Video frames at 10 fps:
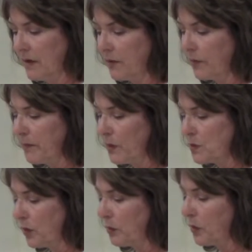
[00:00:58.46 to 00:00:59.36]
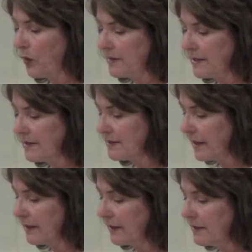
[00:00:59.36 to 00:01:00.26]
from those who are progressing
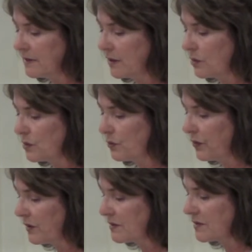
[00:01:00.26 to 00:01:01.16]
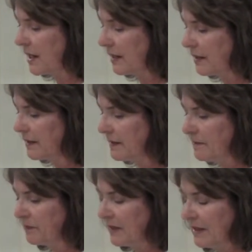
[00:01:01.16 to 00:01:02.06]
steadily to those who feel stuck.
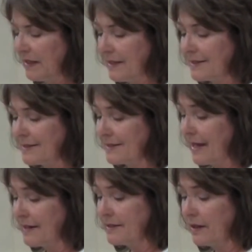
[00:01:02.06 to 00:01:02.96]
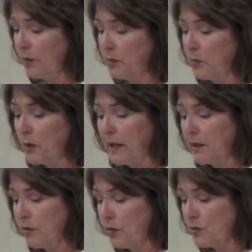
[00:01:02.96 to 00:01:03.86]
It's designed to help you break
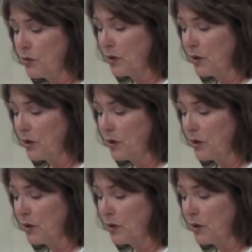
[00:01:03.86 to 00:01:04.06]
through to a